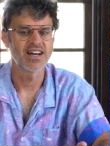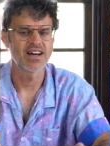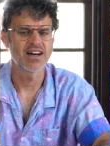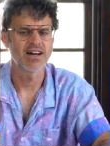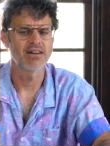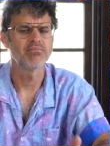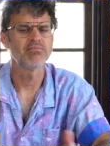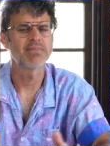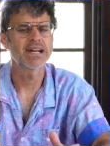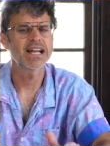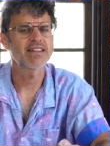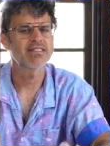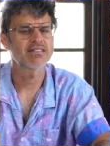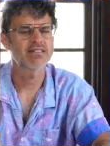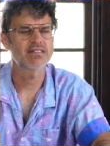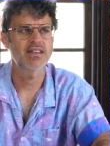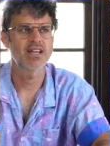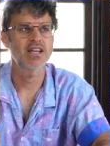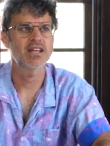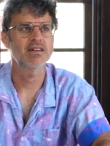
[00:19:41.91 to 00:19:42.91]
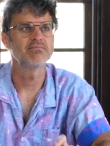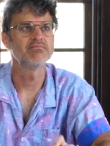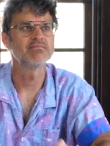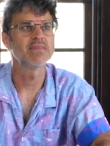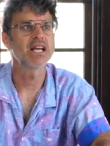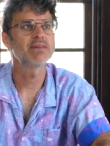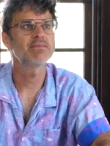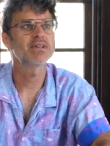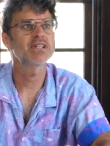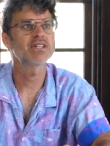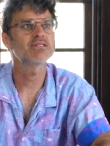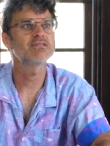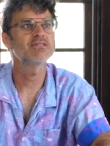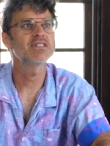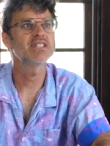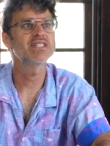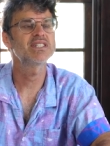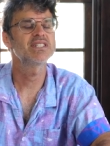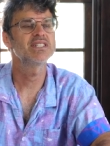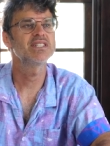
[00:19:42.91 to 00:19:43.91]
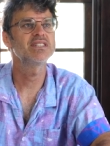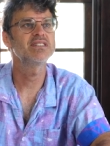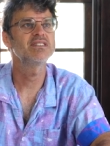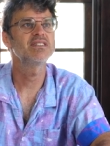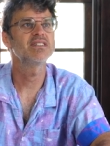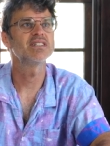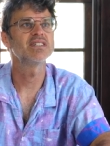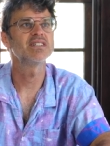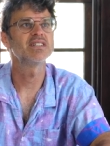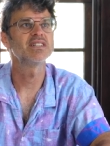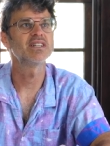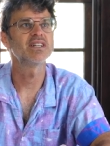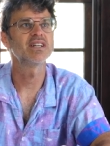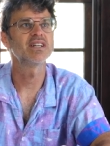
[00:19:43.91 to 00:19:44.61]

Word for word: Um, but I think maybe the reason,